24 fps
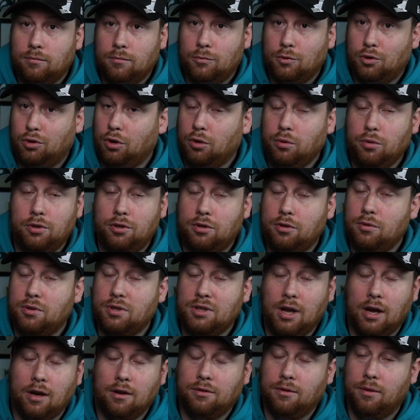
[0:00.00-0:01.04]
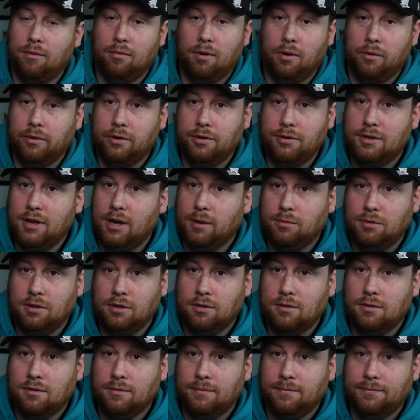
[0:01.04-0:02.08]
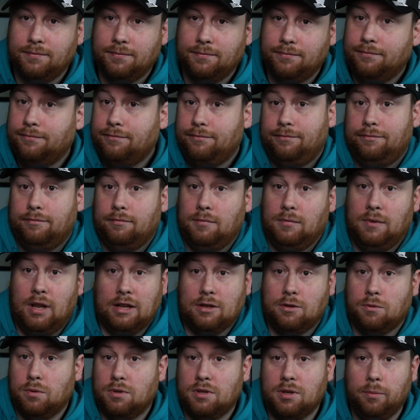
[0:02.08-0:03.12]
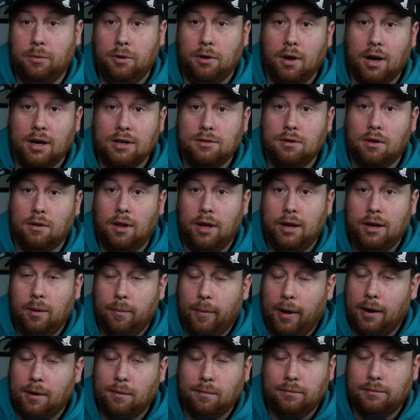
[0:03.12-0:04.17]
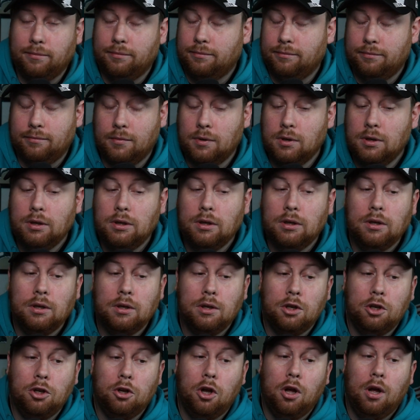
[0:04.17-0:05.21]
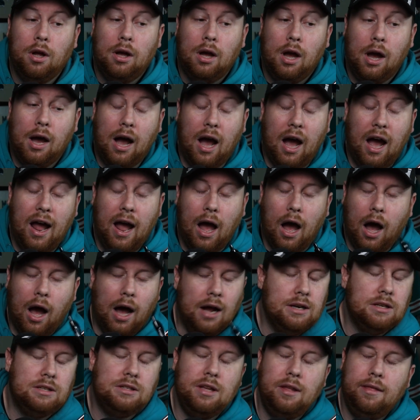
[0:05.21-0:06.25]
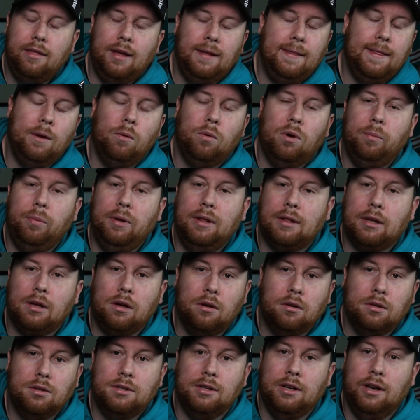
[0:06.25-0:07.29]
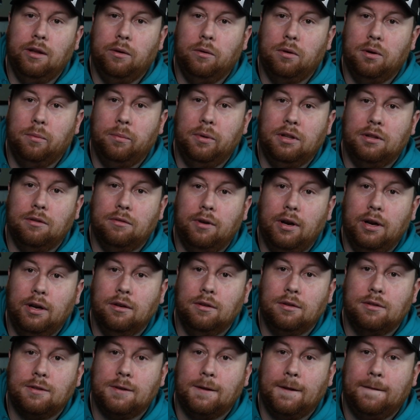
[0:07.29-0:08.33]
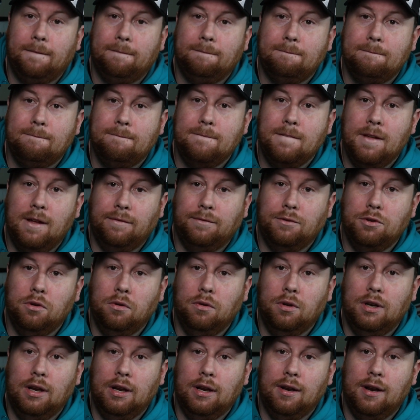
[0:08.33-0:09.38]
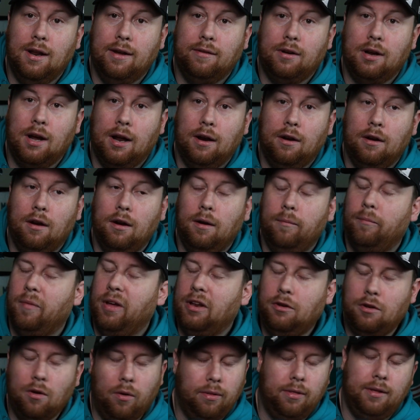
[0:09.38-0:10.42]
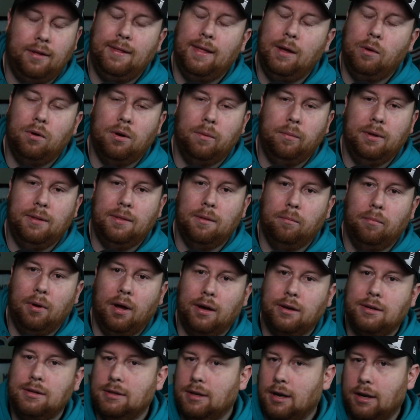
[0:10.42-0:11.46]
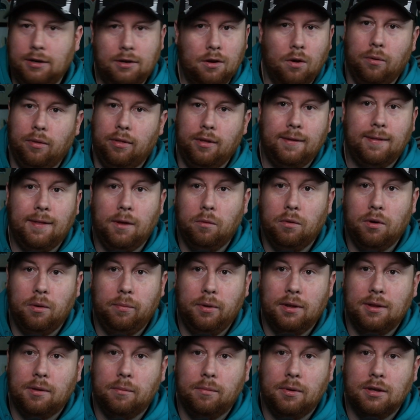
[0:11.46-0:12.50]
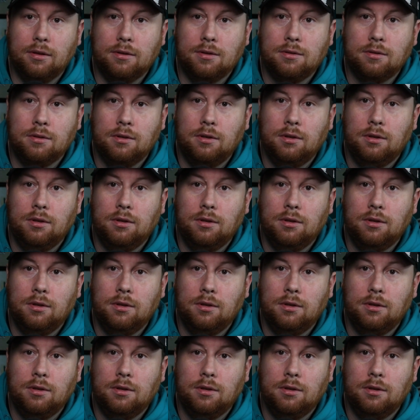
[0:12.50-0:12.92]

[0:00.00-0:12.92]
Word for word: Tua was too scared to throw interceptions. That's what some of you guys don't like about him. I honestly think they would have beat the Colts and they would have beat the Raiders if Tua never got hurt. I don't think they would have beat the Bucks, and I don't think they would have beat the Bills.